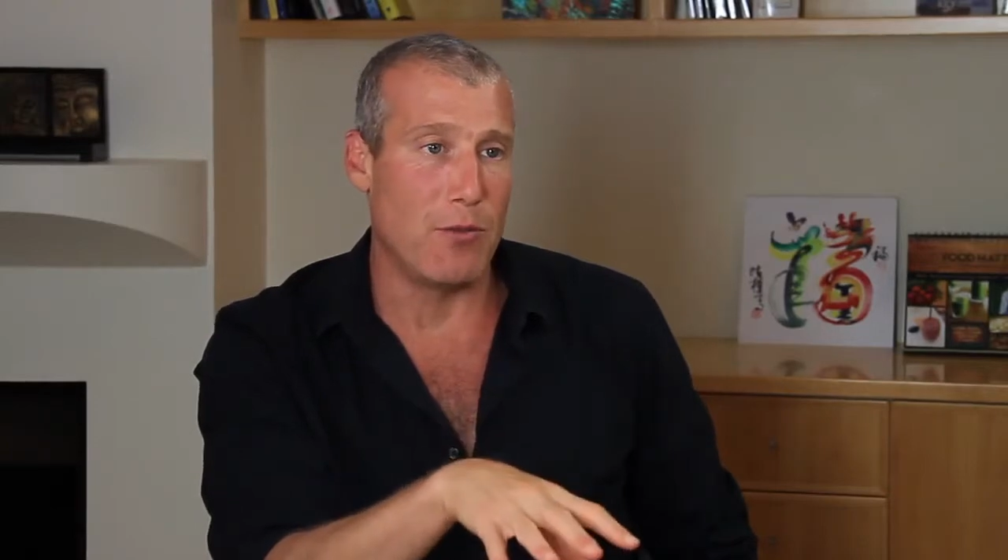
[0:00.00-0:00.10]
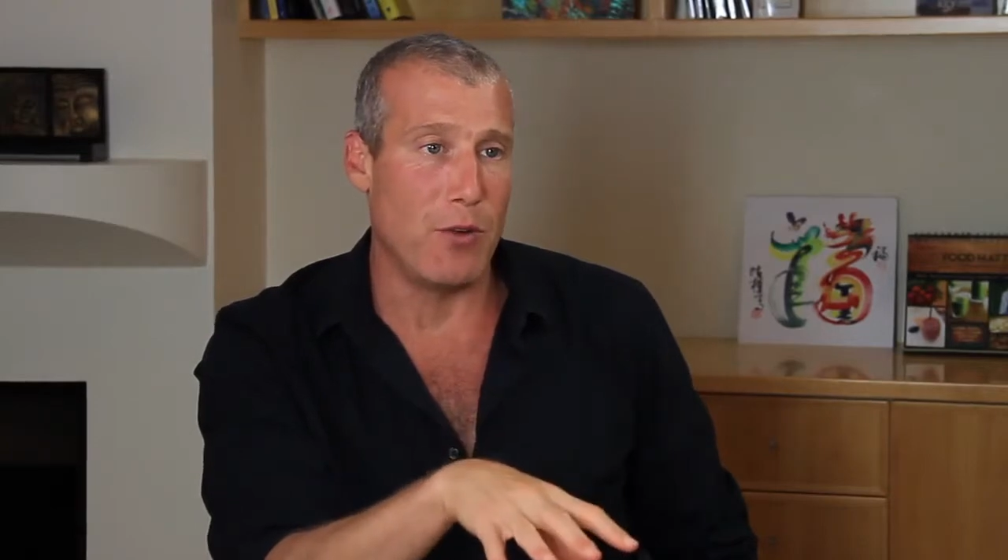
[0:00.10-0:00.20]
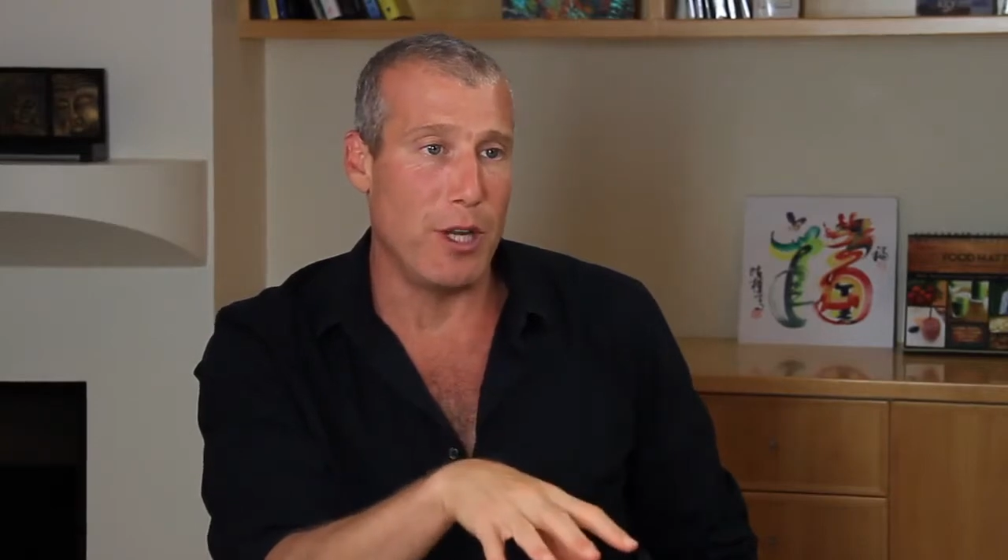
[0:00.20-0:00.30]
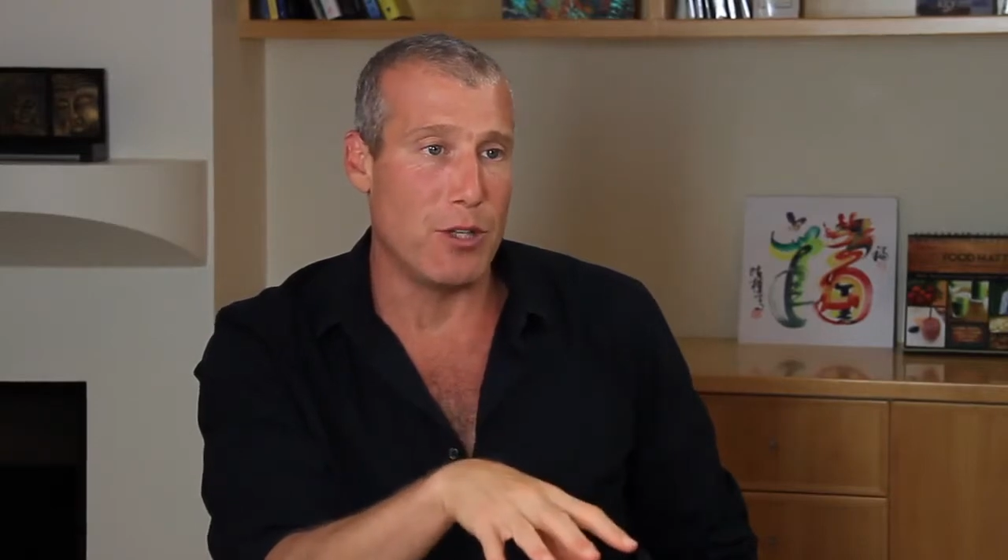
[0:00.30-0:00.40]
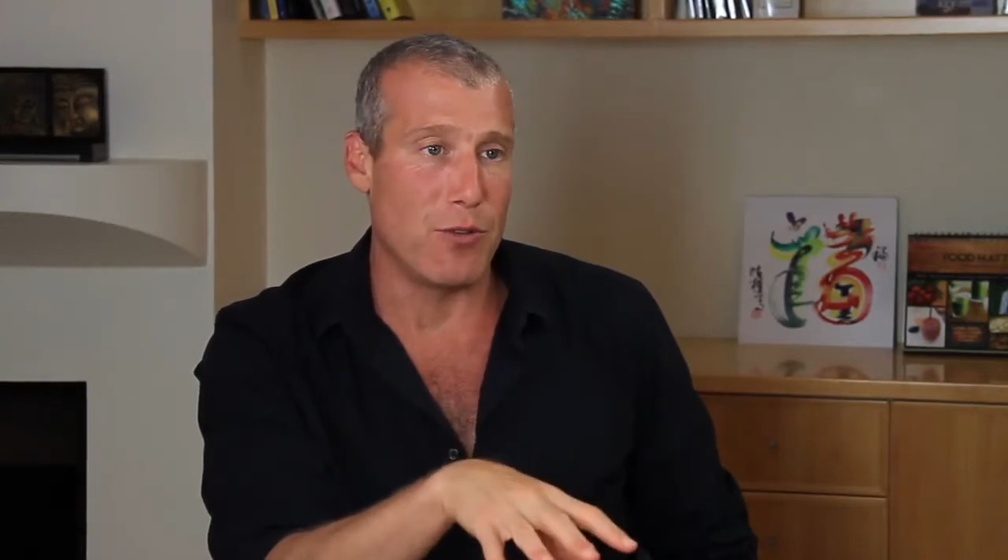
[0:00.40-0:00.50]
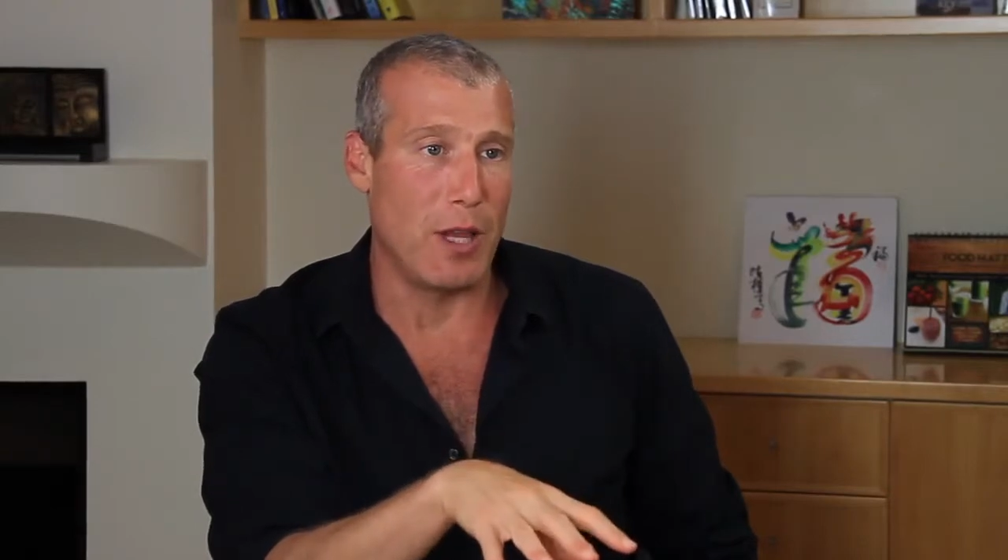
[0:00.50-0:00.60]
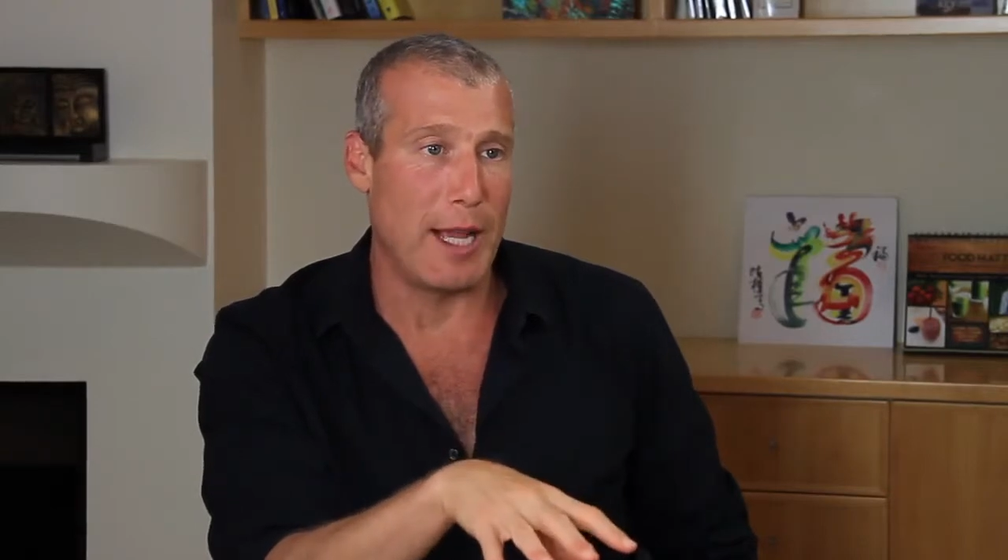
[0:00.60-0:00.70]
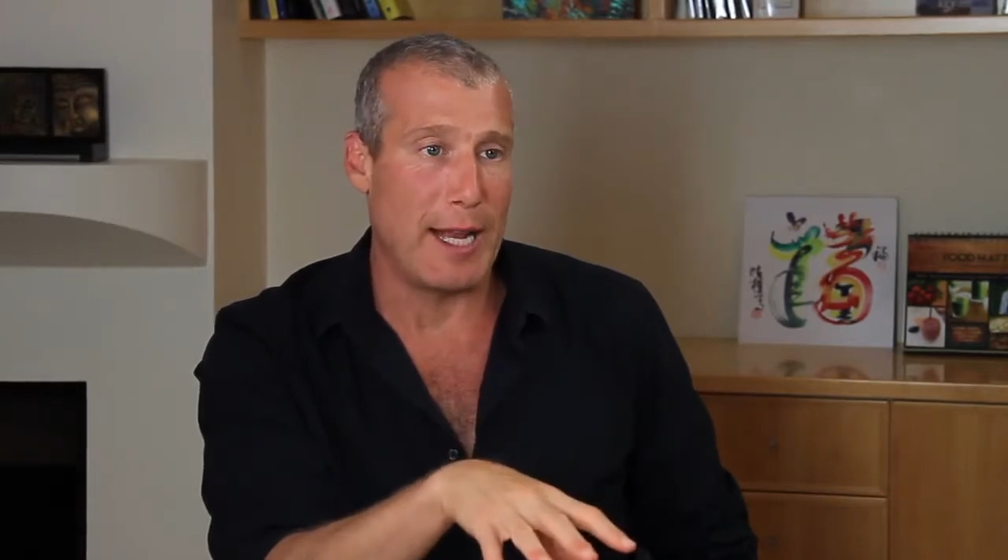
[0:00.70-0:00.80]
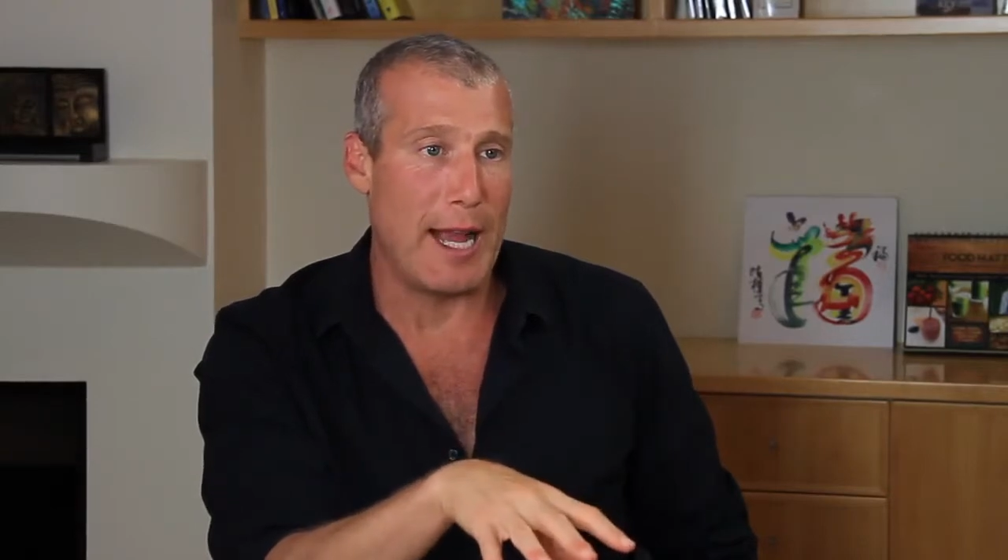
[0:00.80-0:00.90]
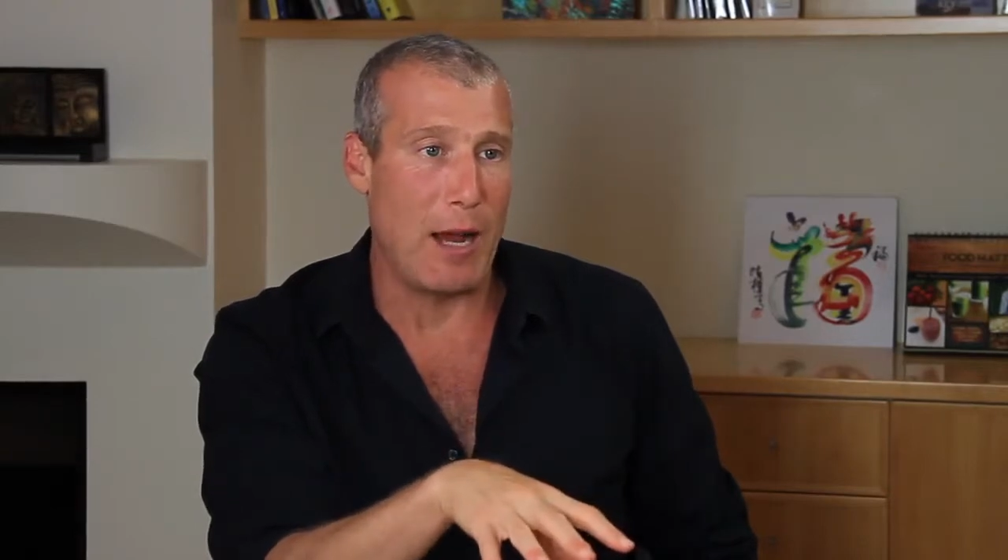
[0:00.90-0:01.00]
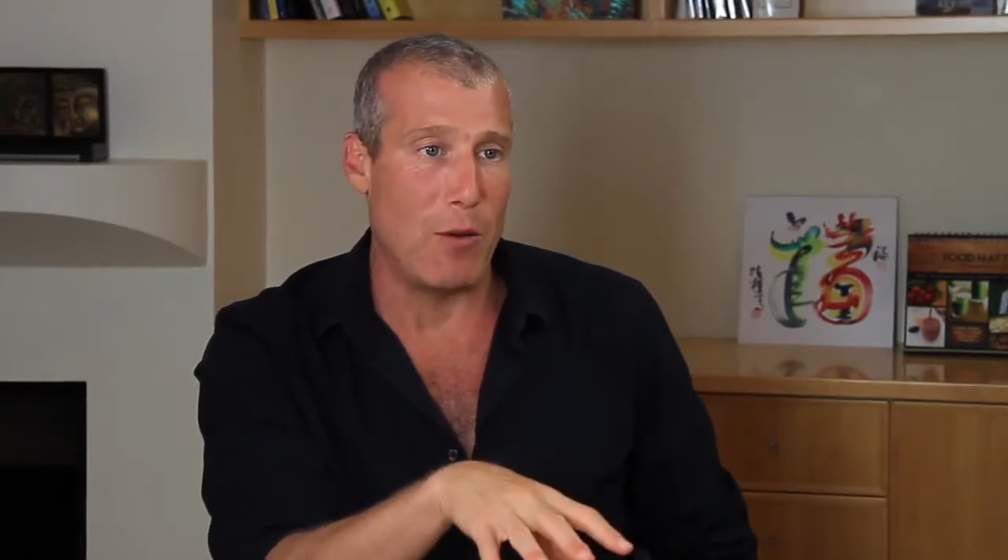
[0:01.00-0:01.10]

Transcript: fridge for like an hour